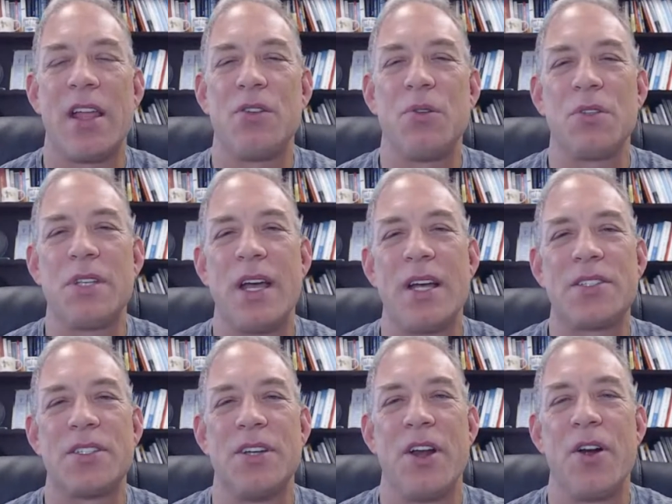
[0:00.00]
that dual task
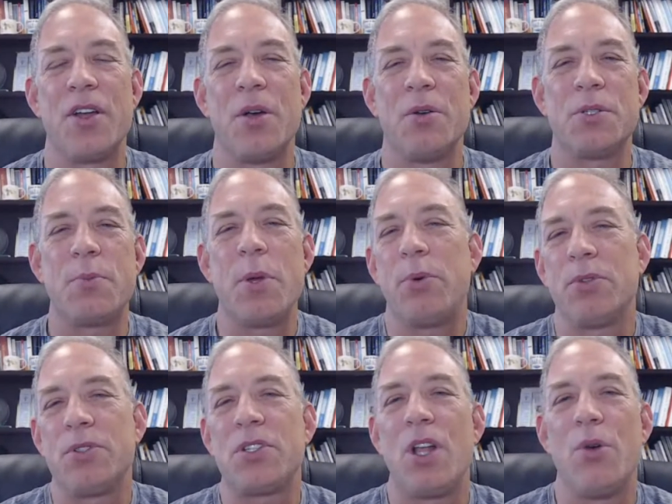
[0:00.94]
scenario is people
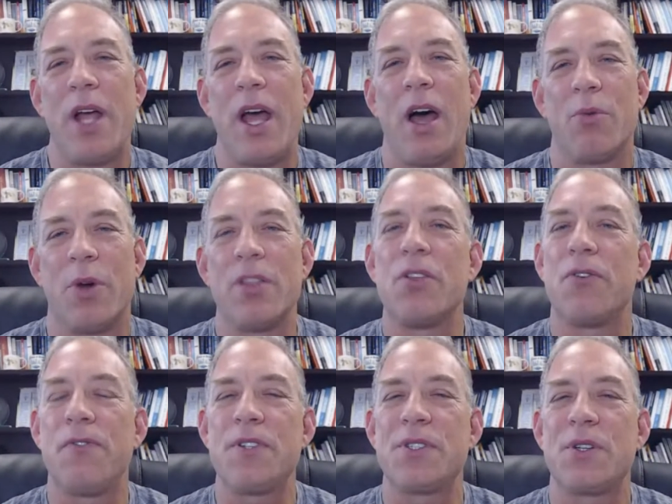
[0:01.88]
slow down, right? Their
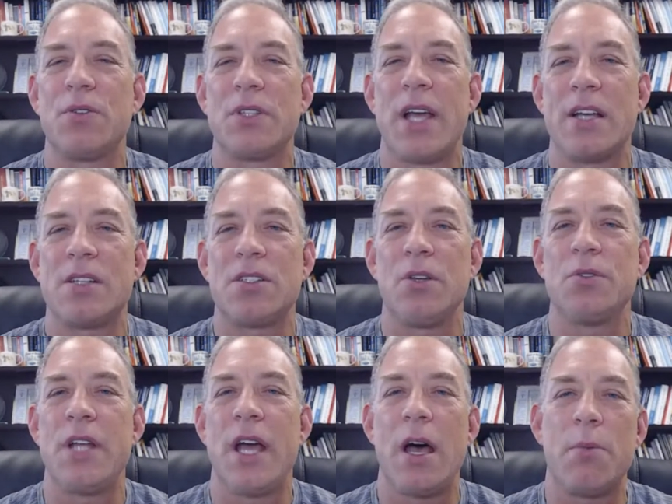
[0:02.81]
physical task slows
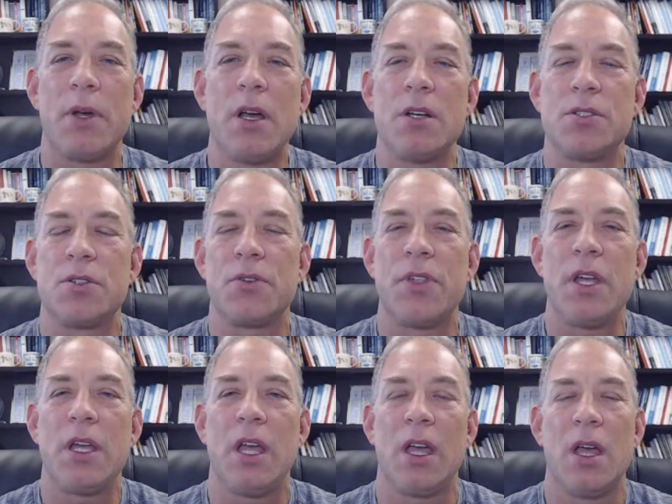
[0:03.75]
down because they're
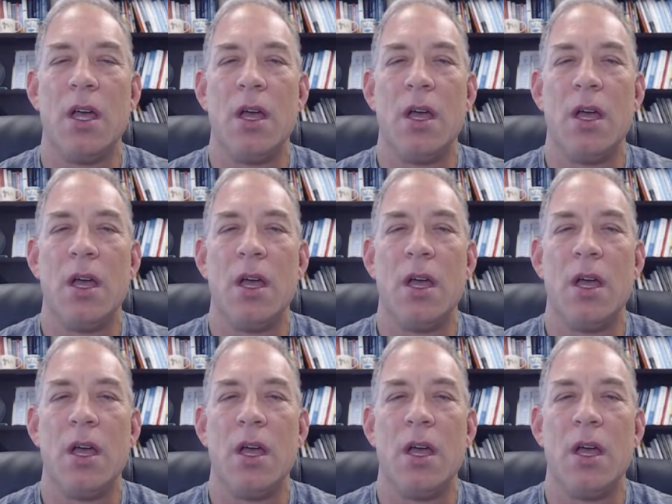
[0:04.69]
thinking.